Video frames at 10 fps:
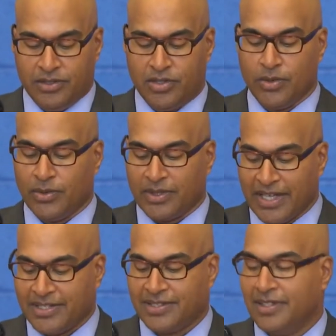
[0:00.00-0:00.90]
to
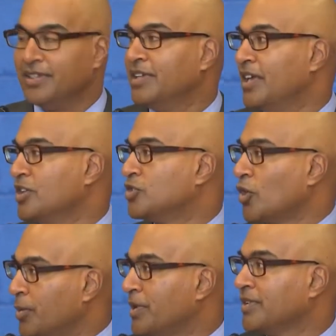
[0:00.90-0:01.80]
lessen
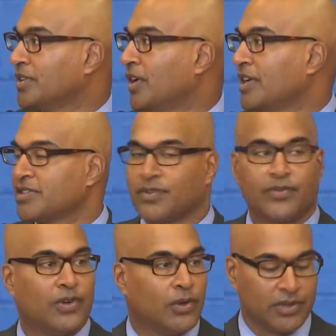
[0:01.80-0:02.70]
exorbitant costs for
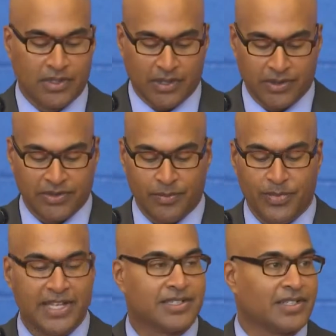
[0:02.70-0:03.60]
phone calls and
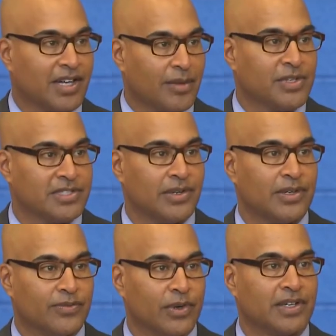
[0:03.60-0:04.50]
basic
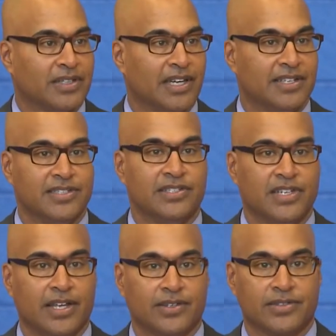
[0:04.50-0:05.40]
commissary for our clients in
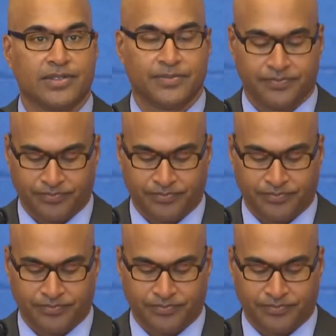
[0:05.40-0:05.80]
jails.